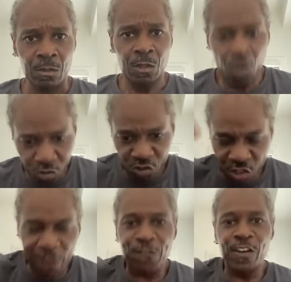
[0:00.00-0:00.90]
who
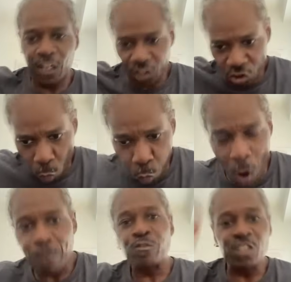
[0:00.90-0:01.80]
suffered under the
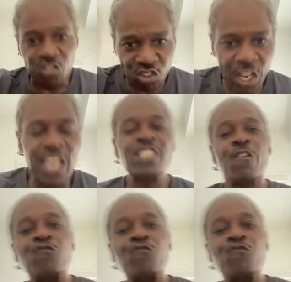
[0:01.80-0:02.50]
whips and chains, if